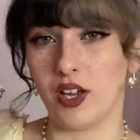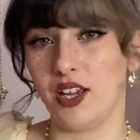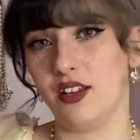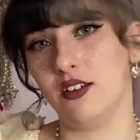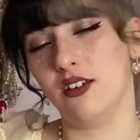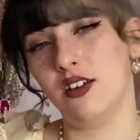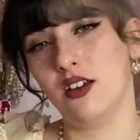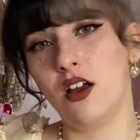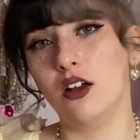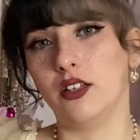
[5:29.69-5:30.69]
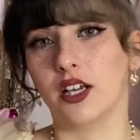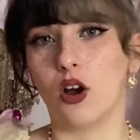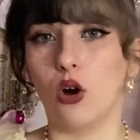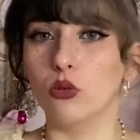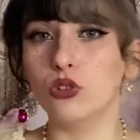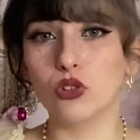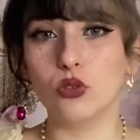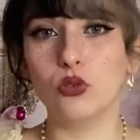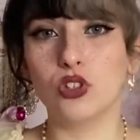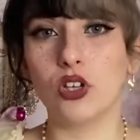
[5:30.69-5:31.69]
in like old
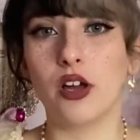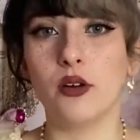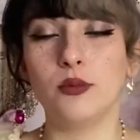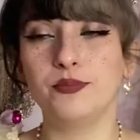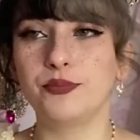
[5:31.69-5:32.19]
school style.